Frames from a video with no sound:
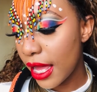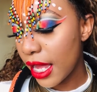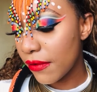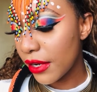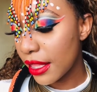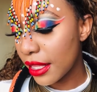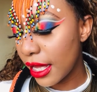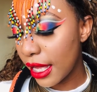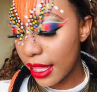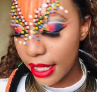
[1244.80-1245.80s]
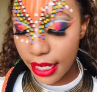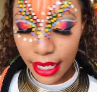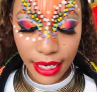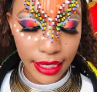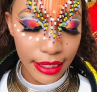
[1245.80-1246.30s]
everything, the
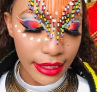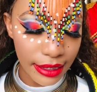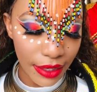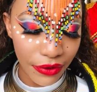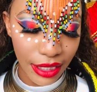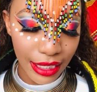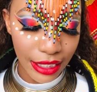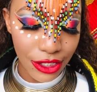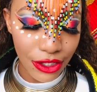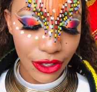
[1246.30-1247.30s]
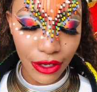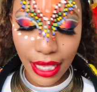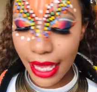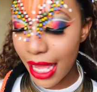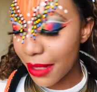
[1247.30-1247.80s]
colors, everything is just
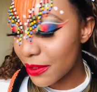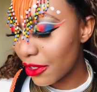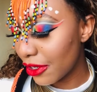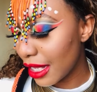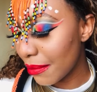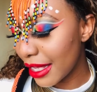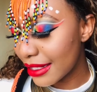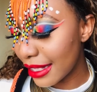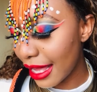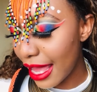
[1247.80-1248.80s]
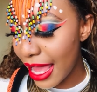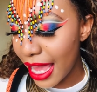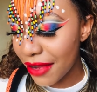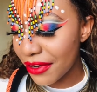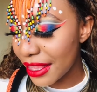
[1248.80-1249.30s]
looking absolutely amazing.
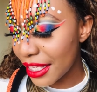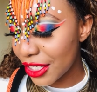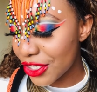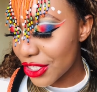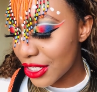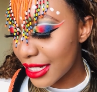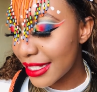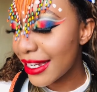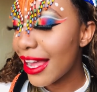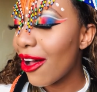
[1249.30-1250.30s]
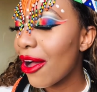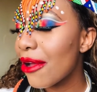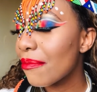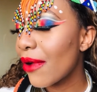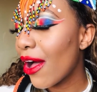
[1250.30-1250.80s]
Everything is just
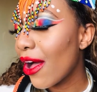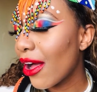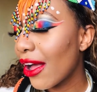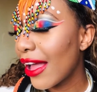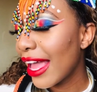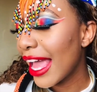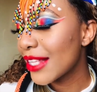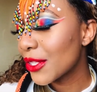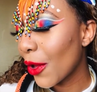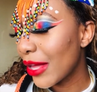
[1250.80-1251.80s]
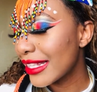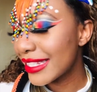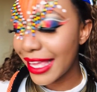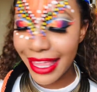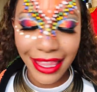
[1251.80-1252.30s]
on par, it's going
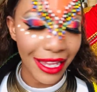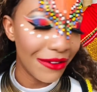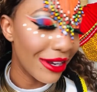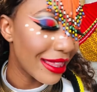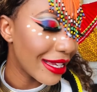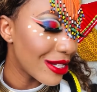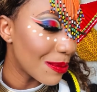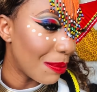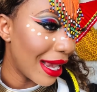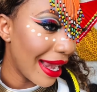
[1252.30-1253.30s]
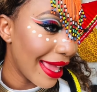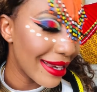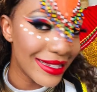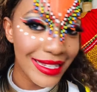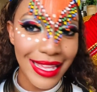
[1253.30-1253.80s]
together, everything is
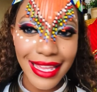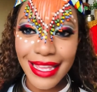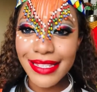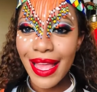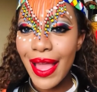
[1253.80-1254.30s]
blended.